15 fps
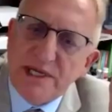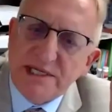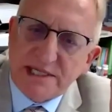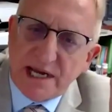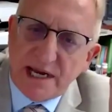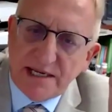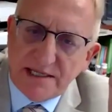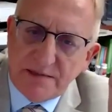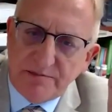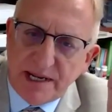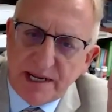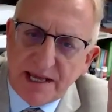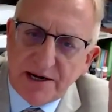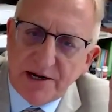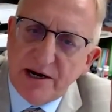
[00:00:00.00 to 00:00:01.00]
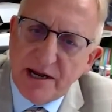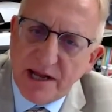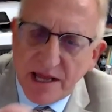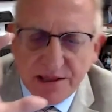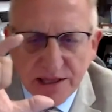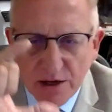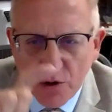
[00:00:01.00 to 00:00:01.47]
inside the bladder
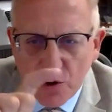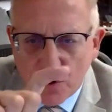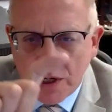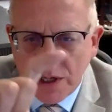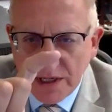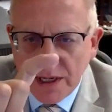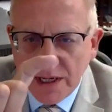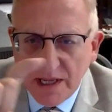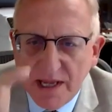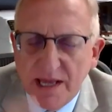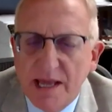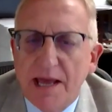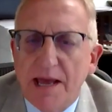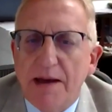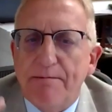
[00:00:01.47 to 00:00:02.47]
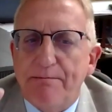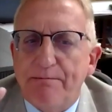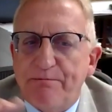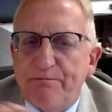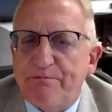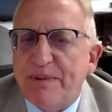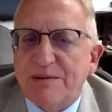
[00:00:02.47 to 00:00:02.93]
and they look.
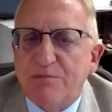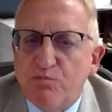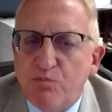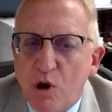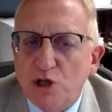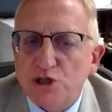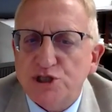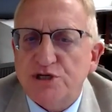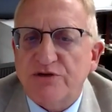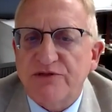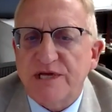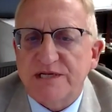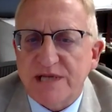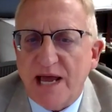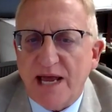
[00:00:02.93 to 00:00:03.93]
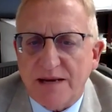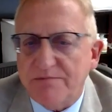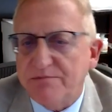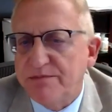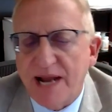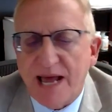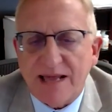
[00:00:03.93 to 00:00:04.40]
But most of the
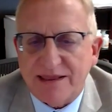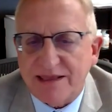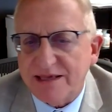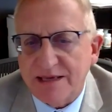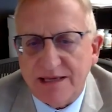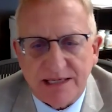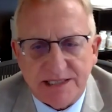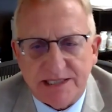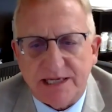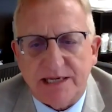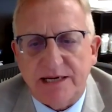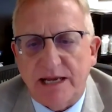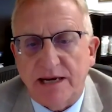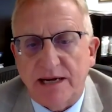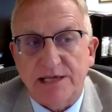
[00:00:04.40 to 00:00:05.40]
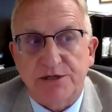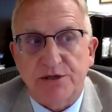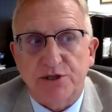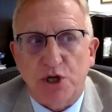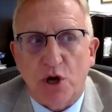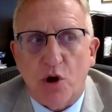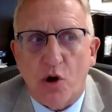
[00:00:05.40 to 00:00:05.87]
time, nothing is seen unless
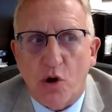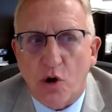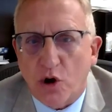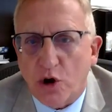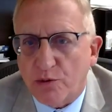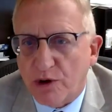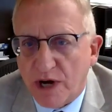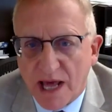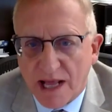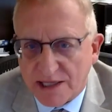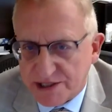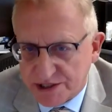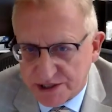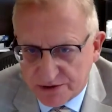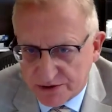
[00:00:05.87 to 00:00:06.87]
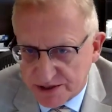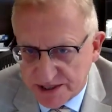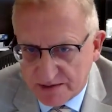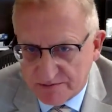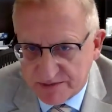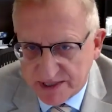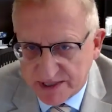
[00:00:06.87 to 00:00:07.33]
there's a horrible ulcer or
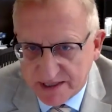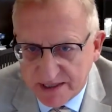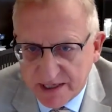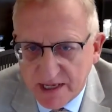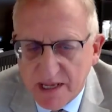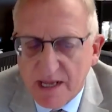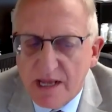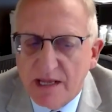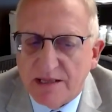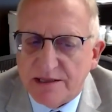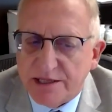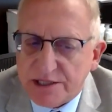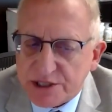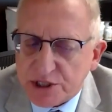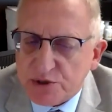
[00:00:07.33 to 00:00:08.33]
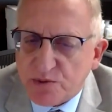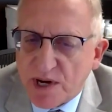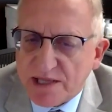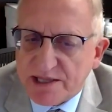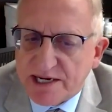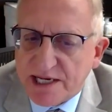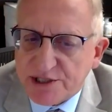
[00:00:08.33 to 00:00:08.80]
something. This is
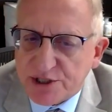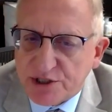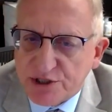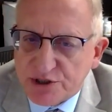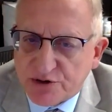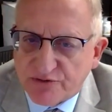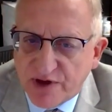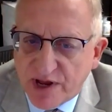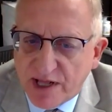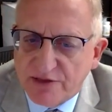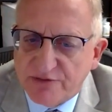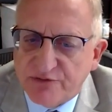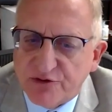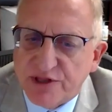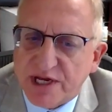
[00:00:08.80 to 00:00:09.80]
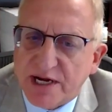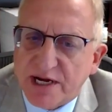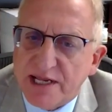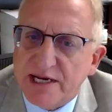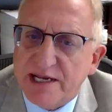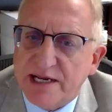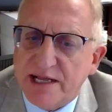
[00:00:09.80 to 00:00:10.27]
why the National Institute of Health, for the
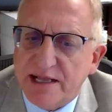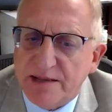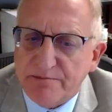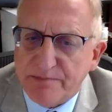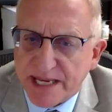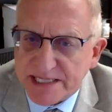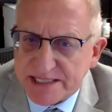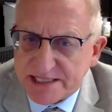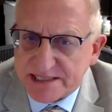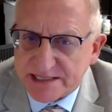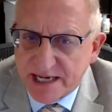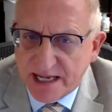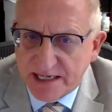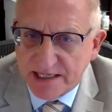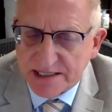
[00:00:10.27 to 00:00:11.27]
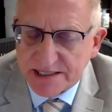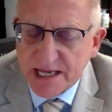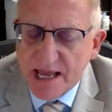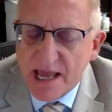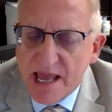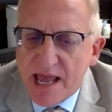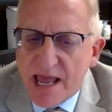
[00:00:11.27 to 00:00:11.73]
clinical and basic studies,
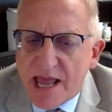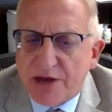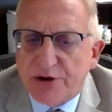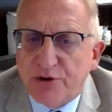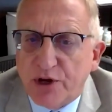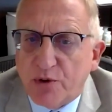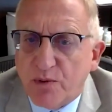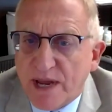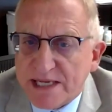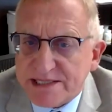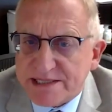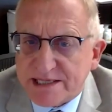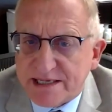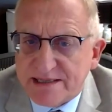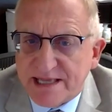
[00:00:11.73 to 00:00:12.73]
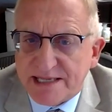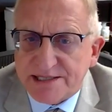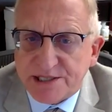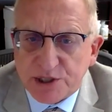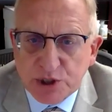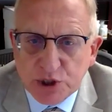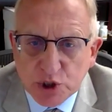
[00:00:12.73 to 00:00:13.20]
had requested
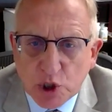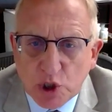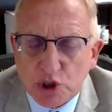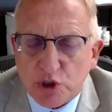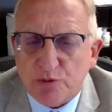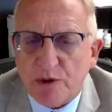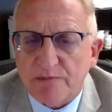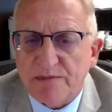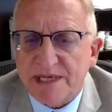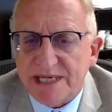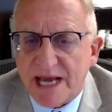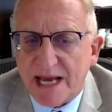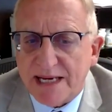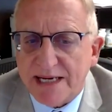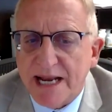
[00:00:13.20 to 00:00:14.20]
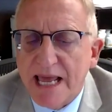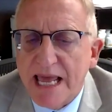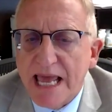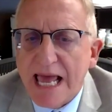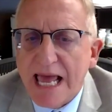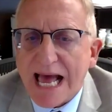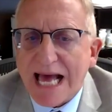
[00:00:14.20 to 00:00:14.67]
that cystoscopy be done
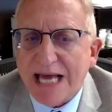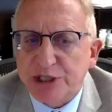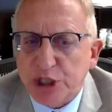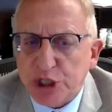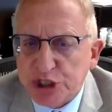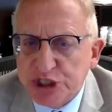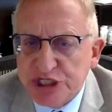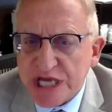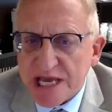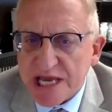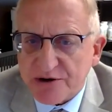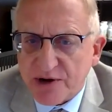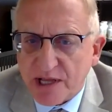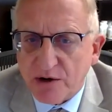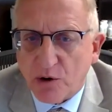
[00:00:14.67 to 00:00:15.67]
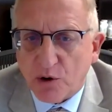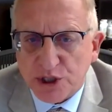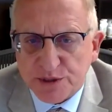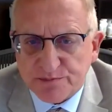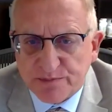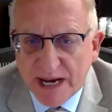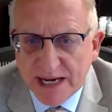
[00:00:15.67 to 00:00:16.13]
under general or
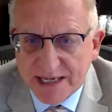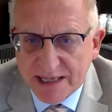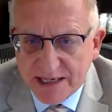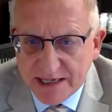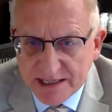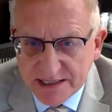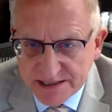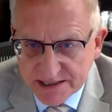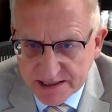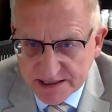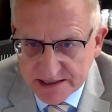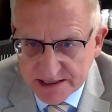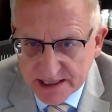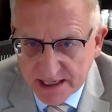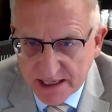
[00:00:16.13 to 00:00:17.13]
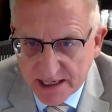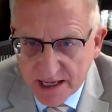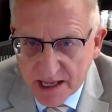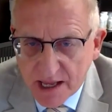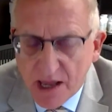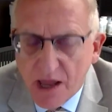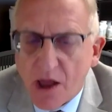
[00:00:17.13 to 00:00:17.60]
spinal anesthesia,
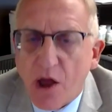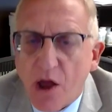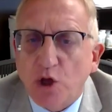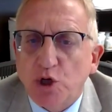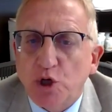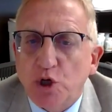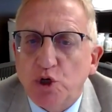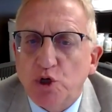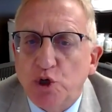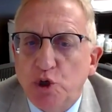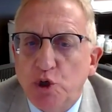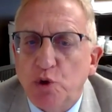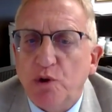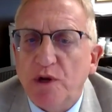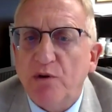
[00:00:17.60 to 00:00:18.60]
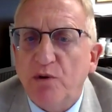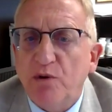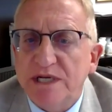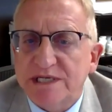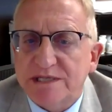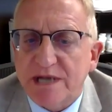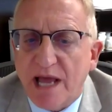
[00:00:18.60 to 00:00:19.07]
during
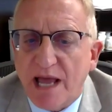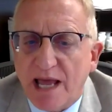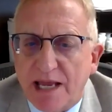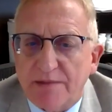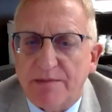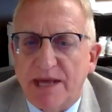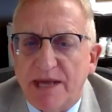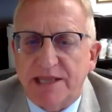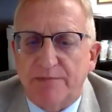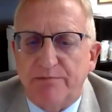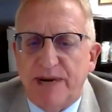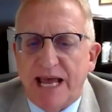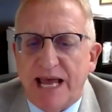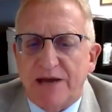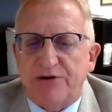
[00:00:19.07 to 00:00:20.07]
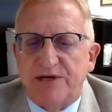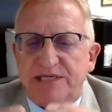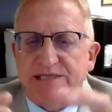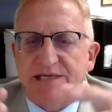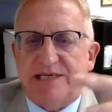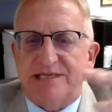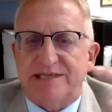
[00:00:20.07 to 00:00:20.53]
which time the bladder
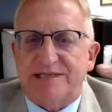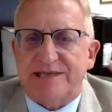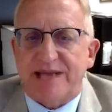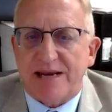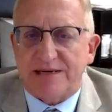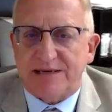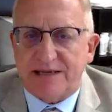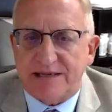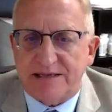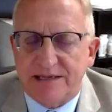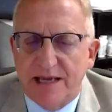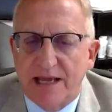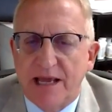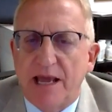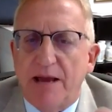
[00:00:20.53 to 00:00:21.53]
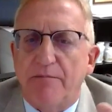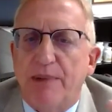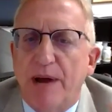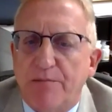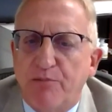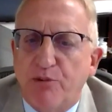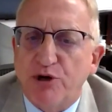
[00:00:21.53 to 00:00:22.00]
is distended
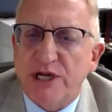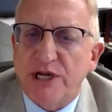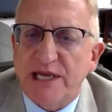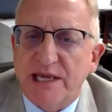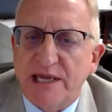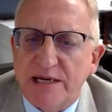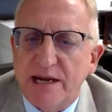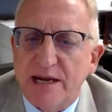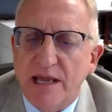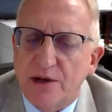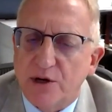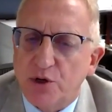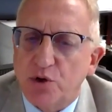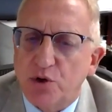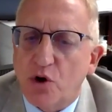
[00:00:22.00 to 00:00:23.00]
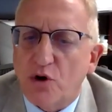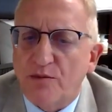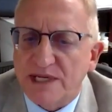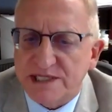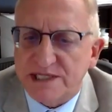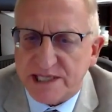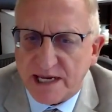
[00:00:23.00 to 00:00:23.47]
by putting in
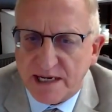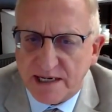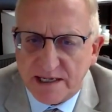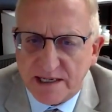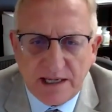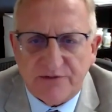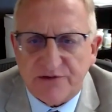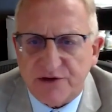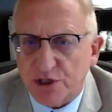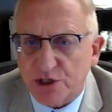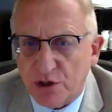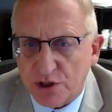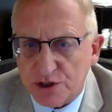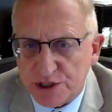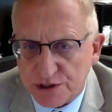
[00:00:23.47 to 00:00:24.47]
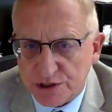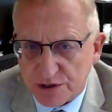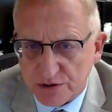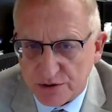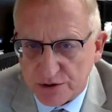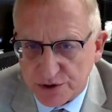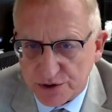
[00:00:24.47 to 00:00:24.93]
normal saline, a physiologic
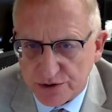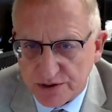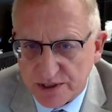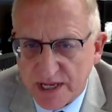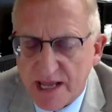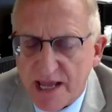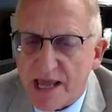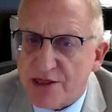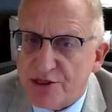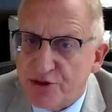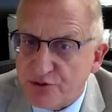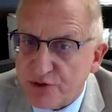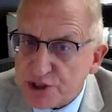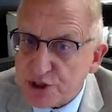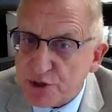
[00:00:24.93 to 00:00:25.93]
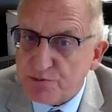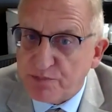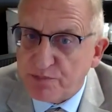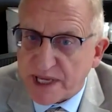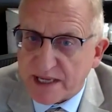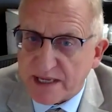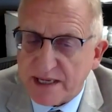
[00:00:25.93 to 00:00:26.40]
solution. And the
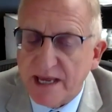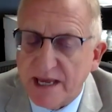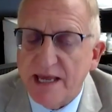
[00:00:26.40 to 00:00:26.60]
reason being